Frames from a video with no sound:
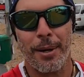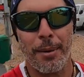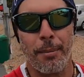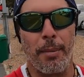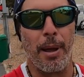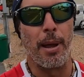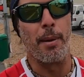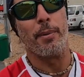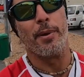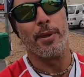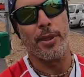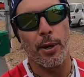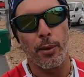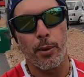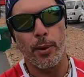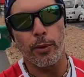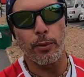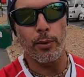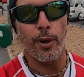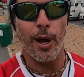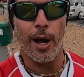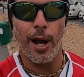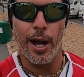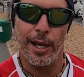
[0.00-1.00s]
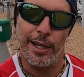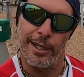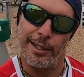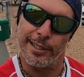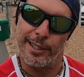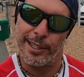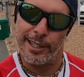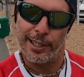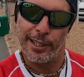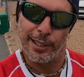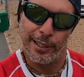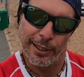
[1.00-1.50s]
Maybe they were right.
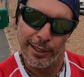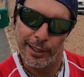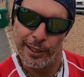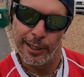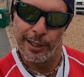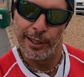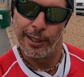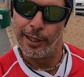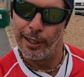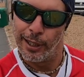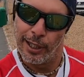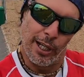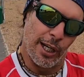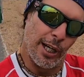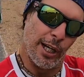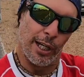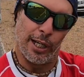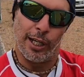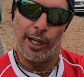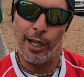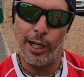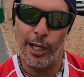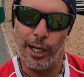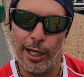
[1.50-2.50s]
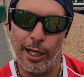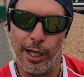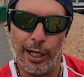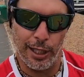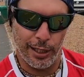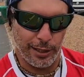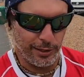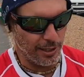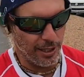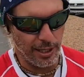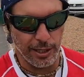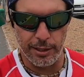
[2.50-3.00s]

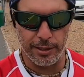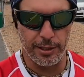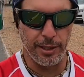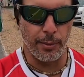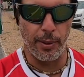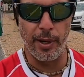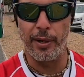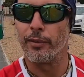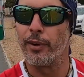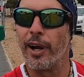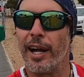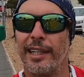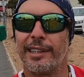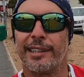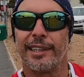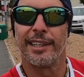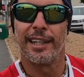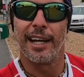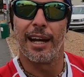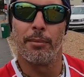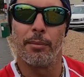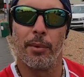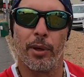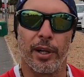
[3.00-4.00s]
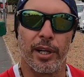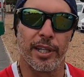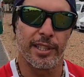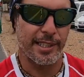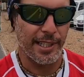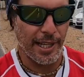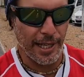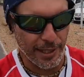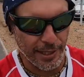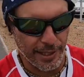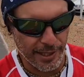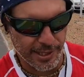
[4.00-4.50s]
No, they weren't right. I'm not a
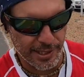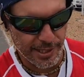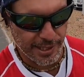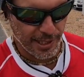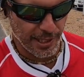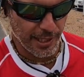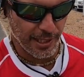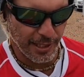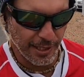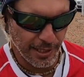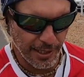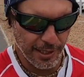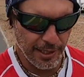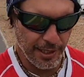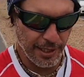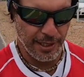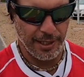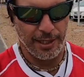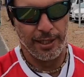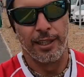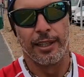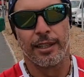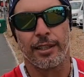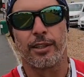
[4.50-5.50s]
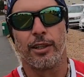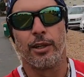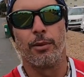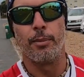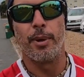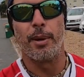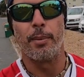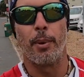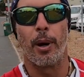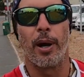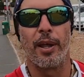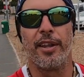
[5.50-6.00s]
Satanist. Couldn't
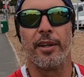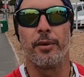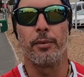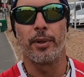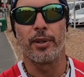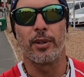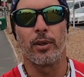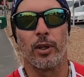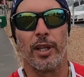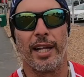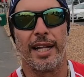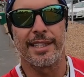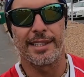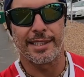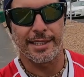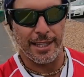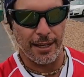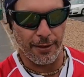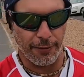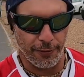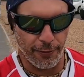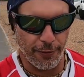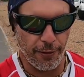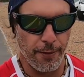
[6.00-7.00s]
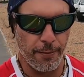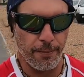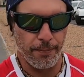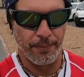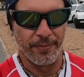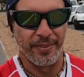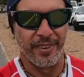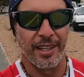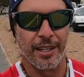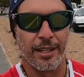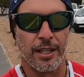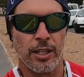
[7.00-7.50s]
be bothered with all that stuff.
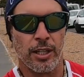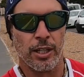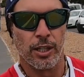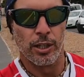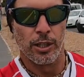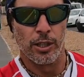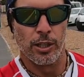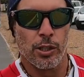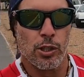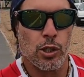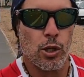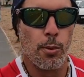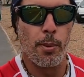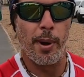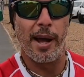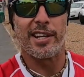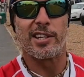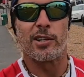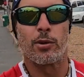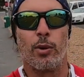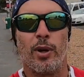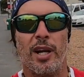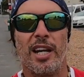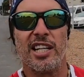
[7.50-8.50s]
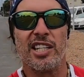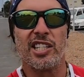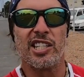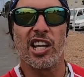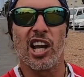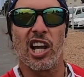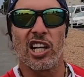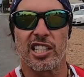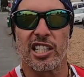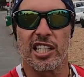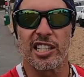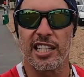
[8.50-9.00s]
Too much
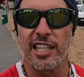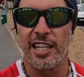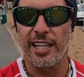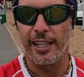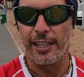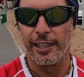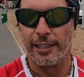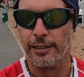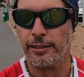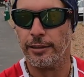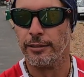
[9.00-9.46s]
religiosity.